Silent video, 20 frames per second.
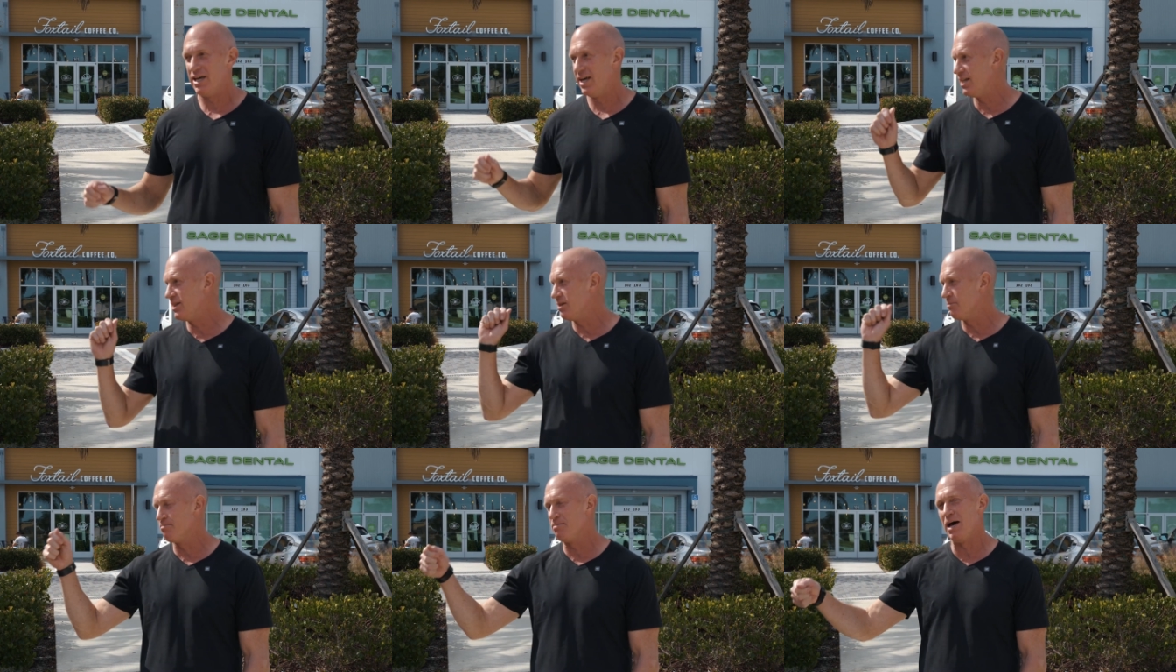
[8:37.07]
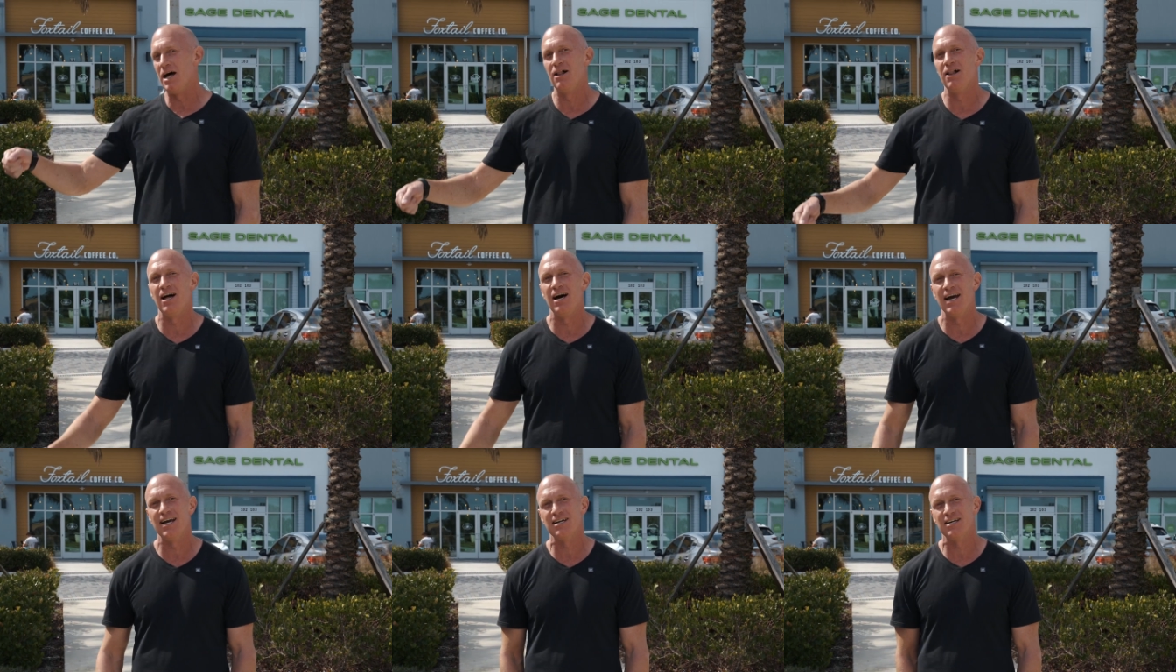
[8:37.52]
hit the bell
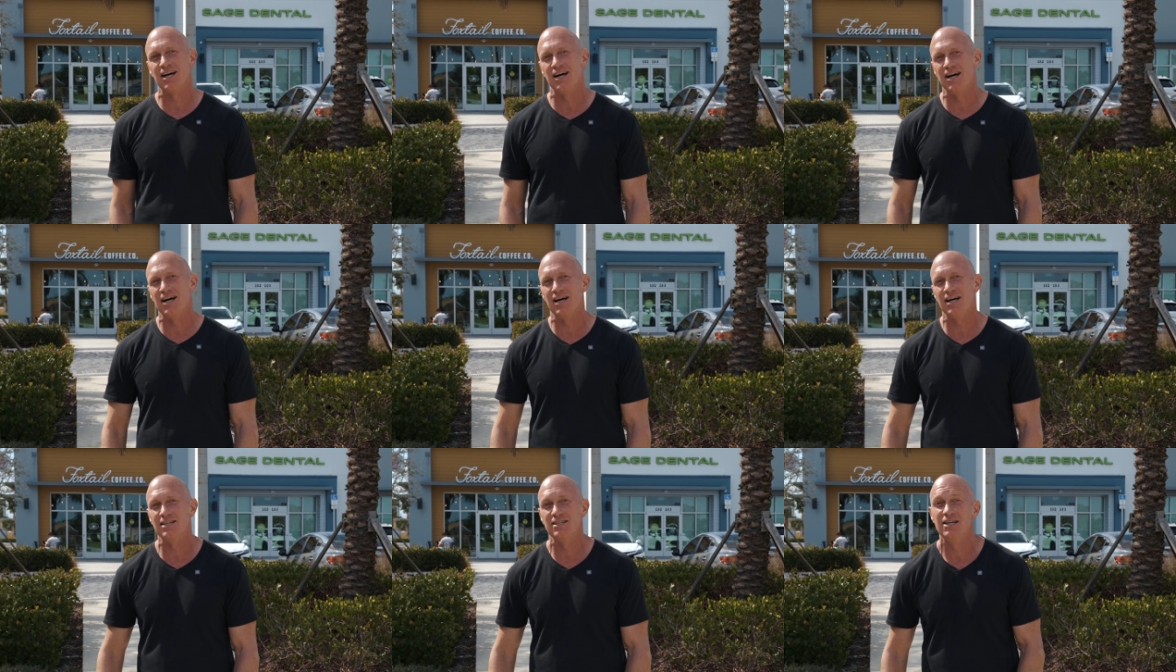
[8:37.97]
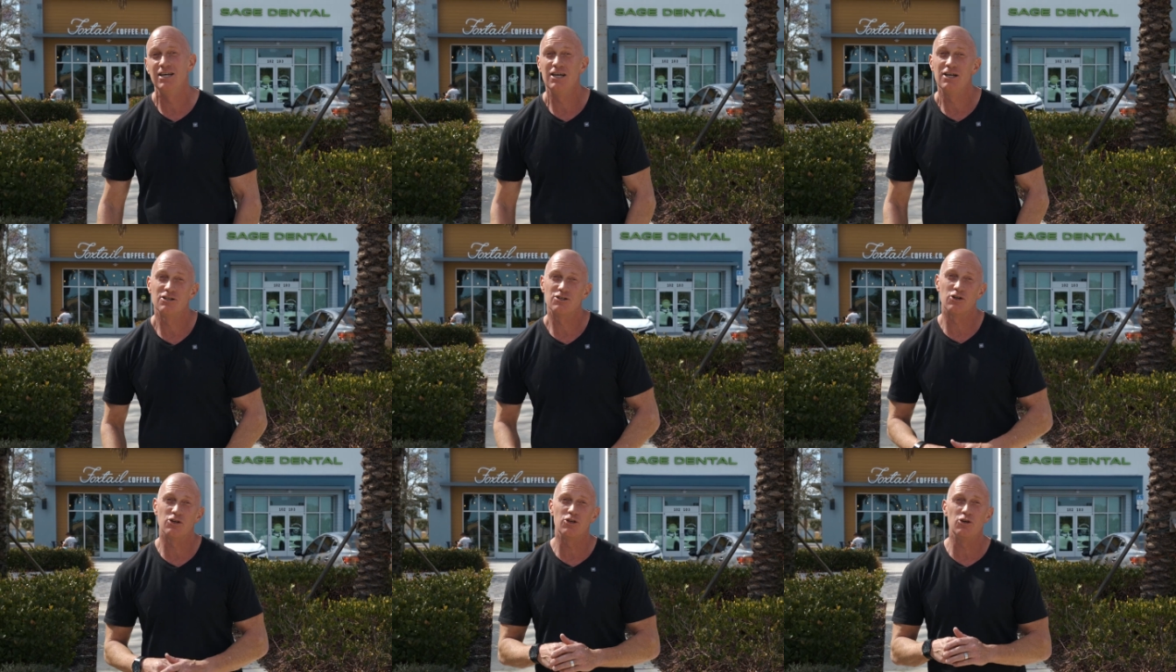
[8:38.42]
icon
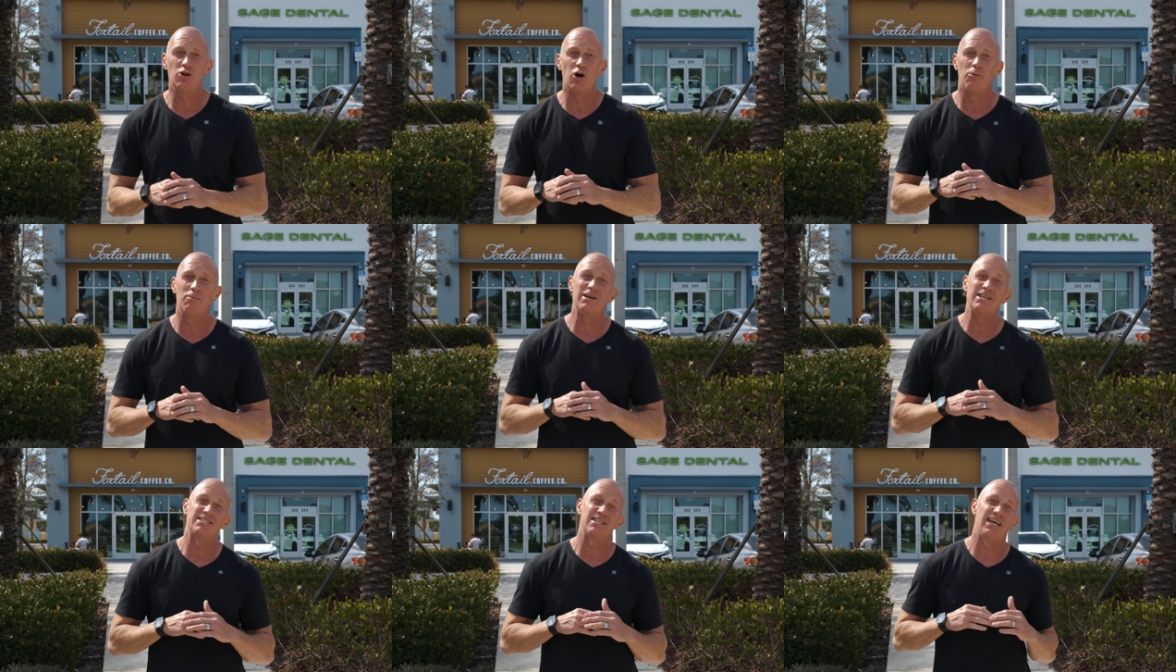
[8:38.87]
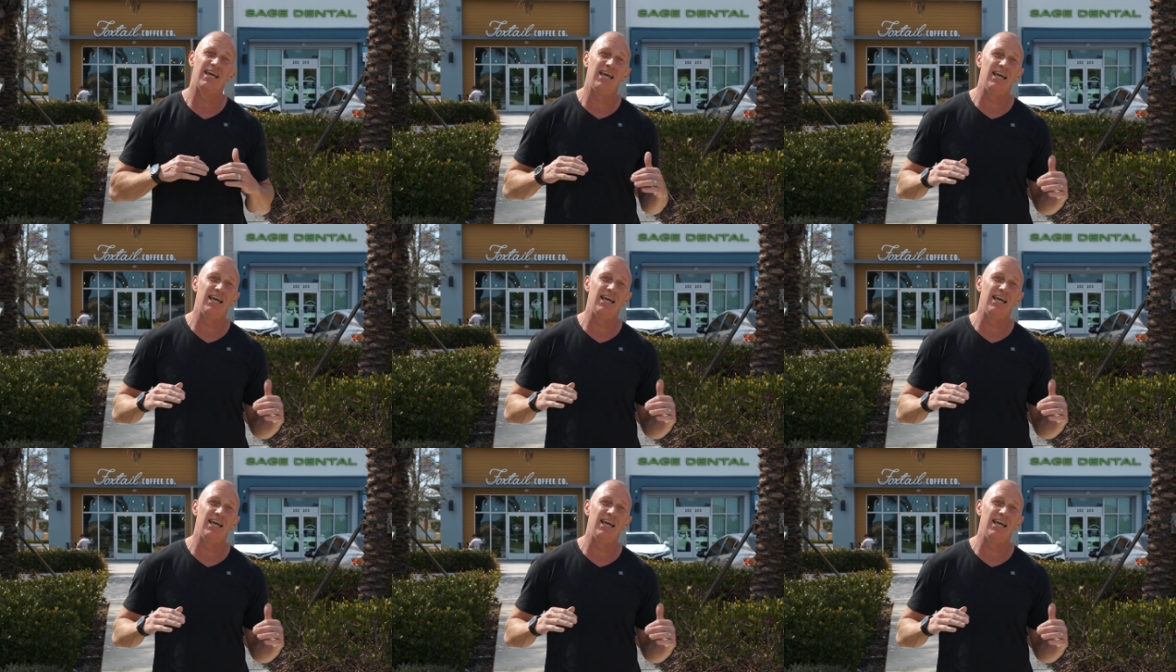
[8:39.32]
so you don't miss